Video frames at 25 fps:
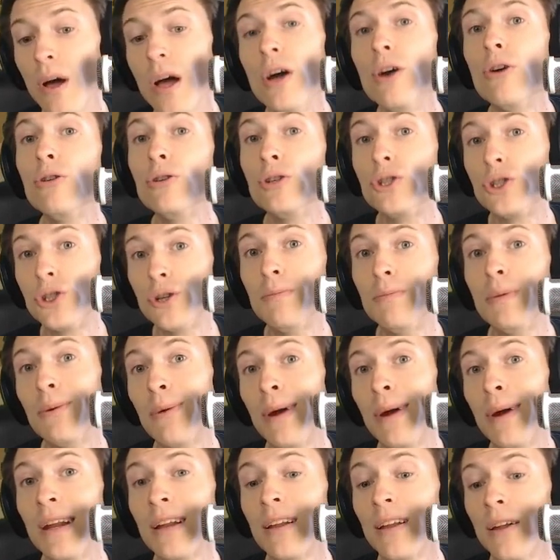who should be
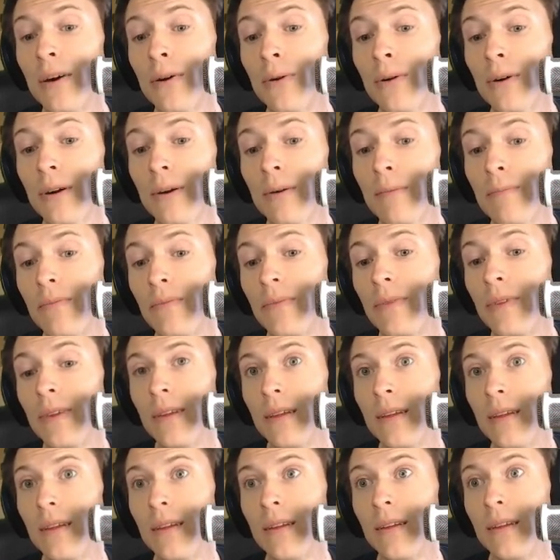rated lower,
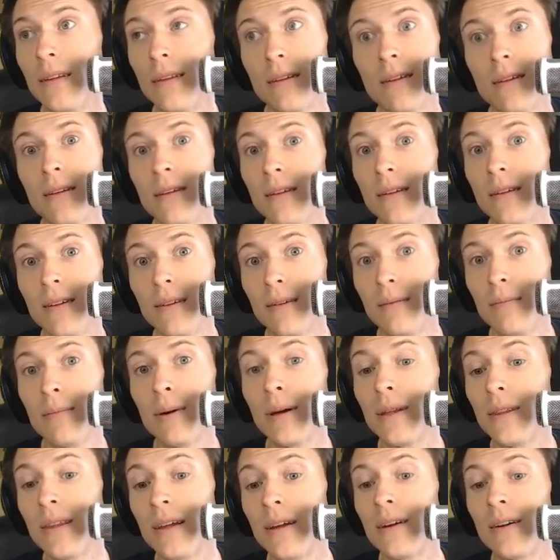
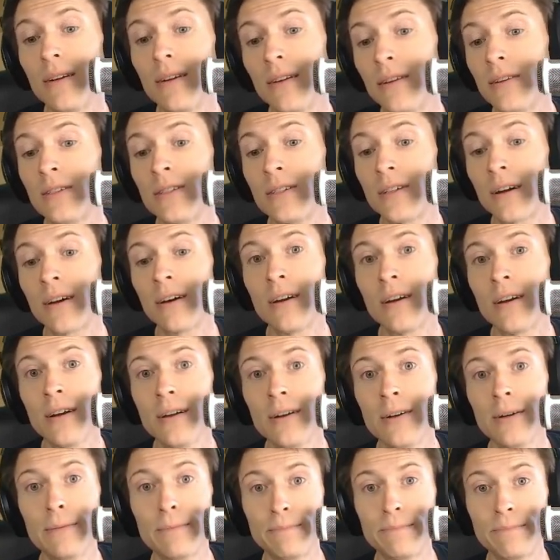but they're stuck at
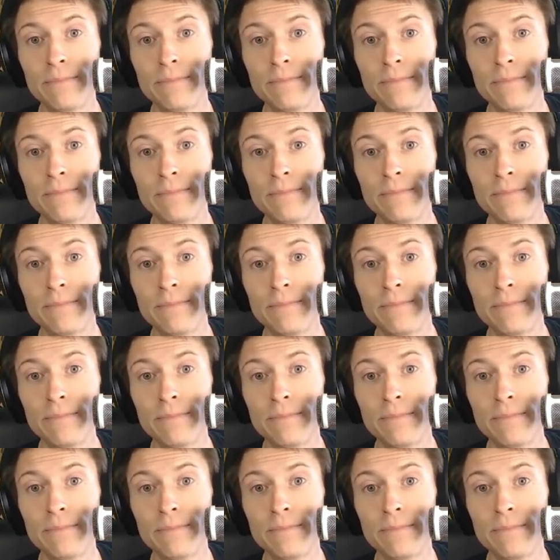100.